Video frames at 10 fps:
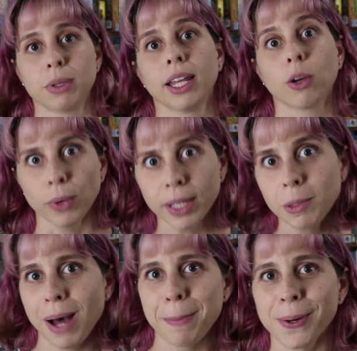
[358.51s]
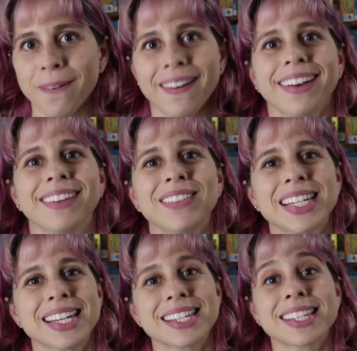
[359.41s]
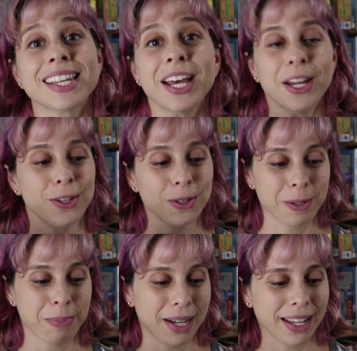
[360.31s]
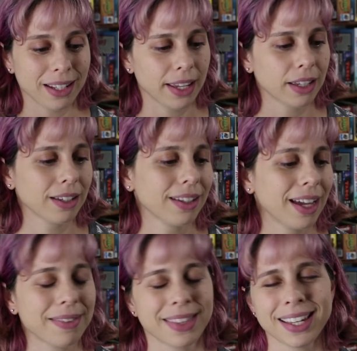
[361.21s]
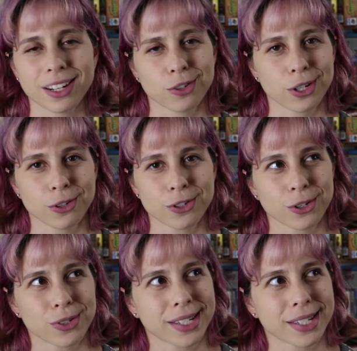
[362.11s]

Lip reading: but like real popcorn, because you could buy I think at Trader Joe's